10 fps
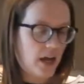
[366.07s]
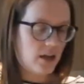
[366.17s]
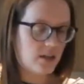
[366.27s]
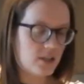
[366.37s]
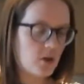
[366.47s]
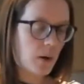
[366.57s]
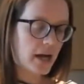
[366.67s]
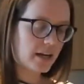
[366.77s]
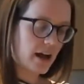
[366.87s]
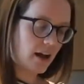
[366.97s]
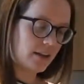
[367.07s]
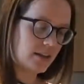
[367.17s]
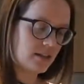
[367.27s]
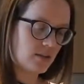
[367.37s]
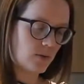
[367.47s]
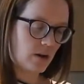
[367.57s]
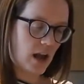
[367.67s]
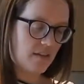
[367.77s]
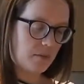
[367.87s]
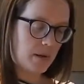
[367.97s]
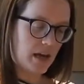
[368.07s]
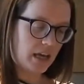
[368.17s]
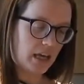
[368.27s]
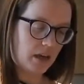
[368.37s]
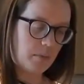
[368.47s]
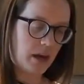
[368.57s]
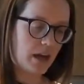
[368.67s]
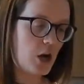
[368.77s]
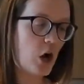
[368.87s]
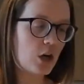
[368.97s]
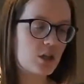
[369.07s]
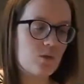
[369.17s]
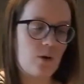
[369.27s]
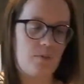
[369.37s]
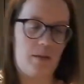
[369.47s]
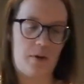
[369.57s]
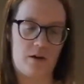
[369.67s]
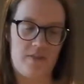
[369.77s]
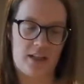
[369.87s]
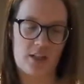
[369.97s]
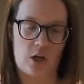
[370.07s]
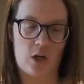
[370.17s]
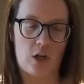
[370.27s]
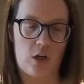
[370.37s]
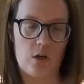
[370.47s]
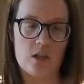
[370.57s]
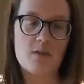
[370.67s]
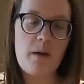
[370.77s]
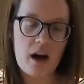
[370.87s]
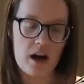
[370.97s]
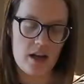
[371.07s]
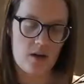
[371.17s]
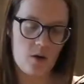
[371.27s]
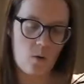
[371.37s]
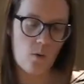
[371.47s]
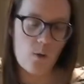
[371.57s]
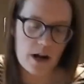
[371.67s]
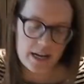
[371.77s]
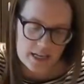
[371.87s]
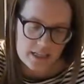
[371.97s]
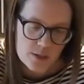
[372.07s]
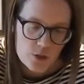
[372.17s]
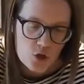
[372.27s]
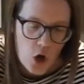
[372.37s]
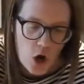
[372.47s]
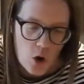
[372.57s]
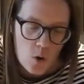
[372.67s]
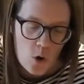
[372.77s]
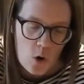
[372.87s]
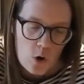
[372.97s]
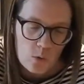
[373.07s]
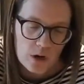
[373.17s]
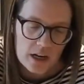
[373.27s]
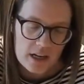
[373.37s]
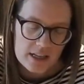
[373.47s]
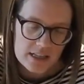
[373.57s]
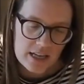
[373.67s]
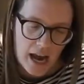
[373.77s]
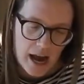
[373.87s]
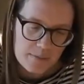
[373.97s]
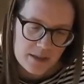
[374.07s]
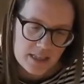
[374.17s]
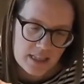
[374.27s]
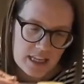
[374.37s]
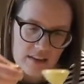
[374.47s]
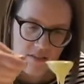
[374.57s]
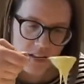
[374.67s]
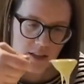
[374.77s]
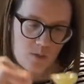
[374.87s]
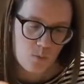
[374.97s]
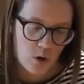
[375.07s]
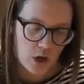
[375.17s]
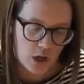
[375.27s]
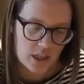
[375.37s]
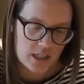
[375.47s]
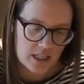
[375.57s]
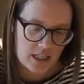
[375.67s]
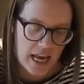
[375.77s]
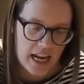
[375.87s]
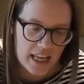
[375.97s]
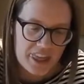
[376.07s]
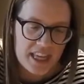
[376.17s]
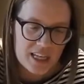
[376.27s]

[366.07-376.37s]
So I acknowledge since we don't have the pancake pan, ours won't be perfect circles, but what is? So we're gonna adapt and see if this works. And it